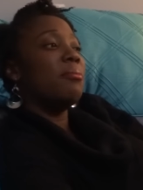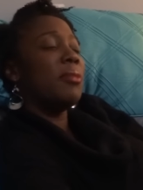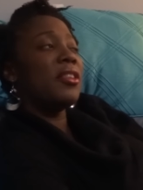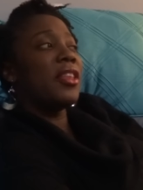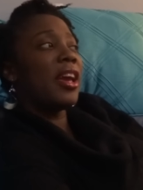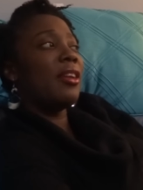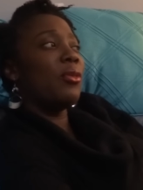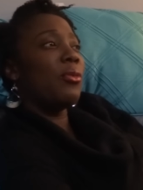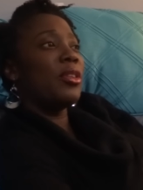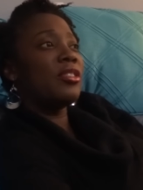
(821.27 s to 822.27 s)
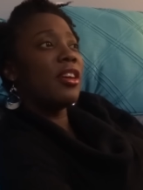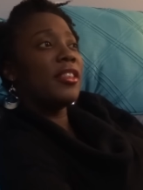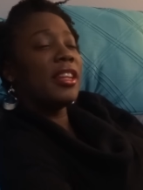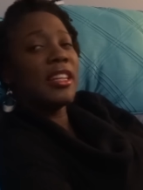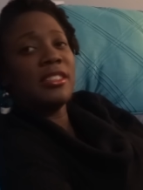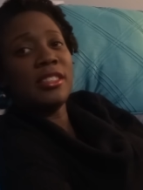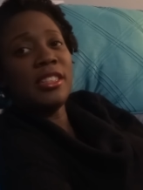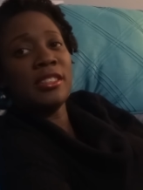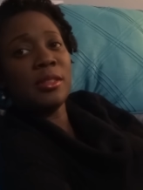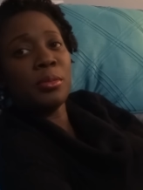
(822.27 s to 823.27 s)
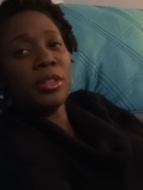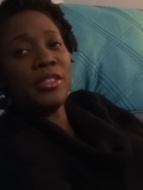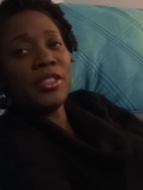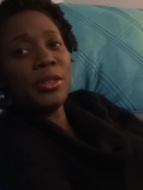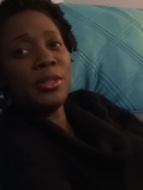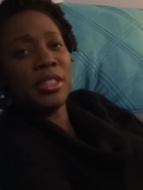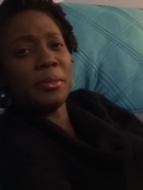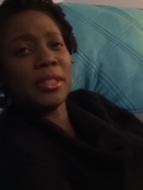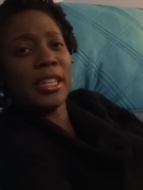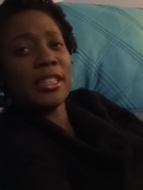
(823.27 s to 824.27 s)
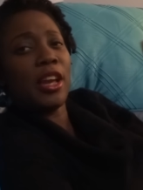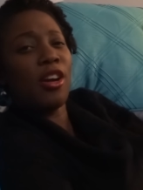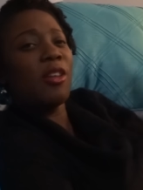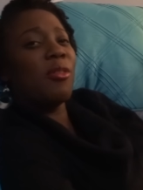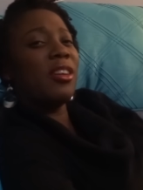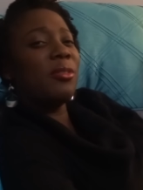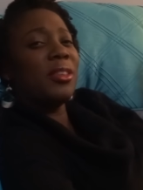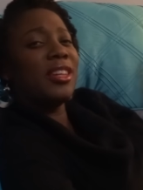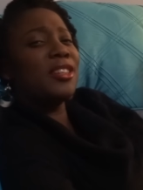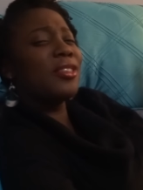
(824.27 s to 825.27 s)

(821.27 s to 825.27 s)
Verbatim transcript: But then when we saw the like season preview, it seems like they are running with it.